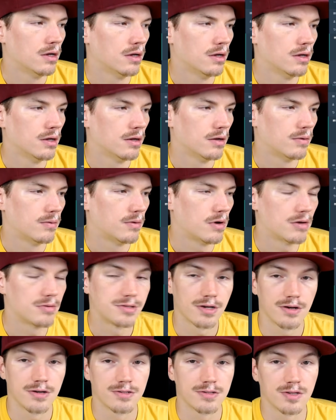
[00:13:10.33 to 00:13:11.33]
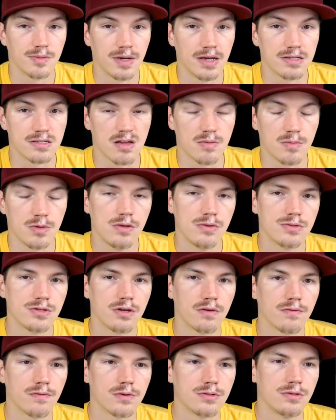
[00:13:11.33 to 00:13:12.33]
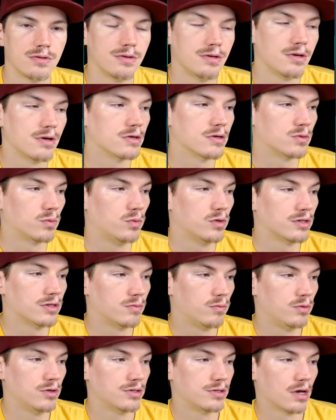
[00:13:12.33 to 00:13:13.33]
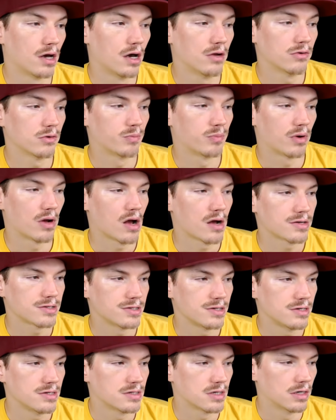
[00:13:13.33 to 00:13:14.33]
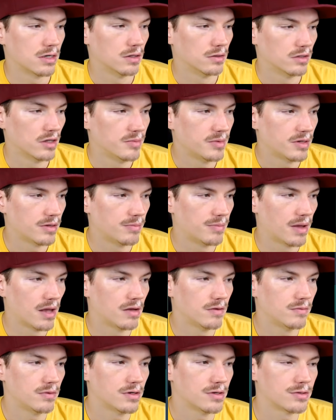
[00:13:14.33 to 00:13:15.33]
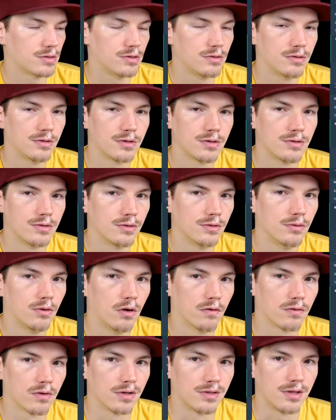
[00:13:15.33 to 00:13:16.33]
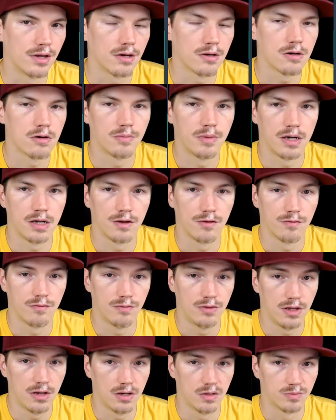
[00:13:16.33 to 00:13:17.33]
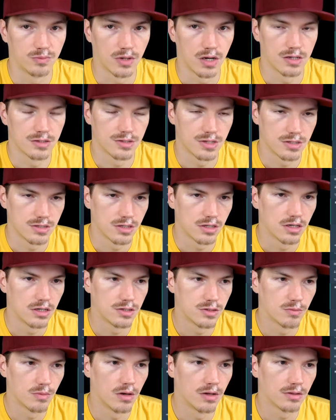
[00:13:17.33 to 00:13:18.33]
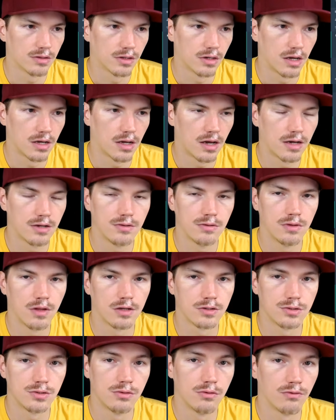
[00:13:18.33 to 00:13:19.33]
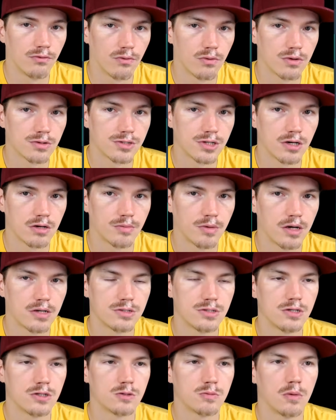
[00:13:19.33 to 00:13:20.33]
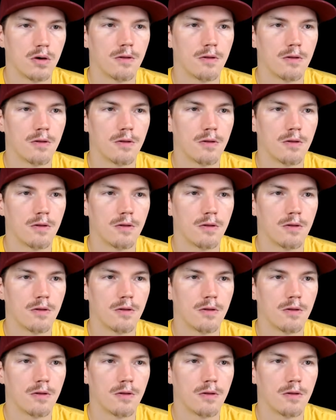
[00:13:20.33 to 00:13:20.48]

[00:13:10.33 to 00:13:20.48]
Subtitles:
Webshare is the best. I've been using it for 2 years. With 100 proxies and unlimited bandwidth, you can do over 1 terabyte of data processing each month, and I do like 2 to 4 terabytes each month,